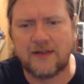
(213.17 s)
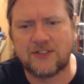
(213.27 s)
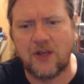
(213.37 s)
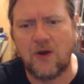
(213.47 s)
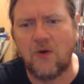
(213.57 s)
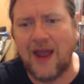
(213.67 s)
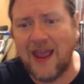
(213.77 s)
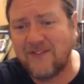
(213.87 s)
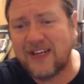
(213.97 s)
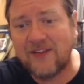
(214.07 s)
So
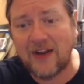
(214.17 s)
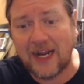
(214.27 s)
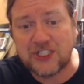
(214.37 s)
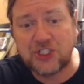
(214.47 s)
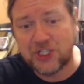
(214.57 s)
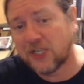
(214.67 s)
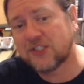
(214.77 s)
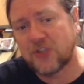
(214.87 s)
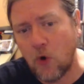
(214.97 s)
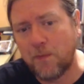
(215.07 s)
I
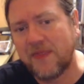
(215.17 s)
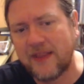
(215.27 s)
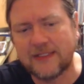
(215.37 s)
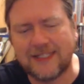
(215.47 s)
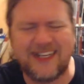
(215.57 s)
just opened this.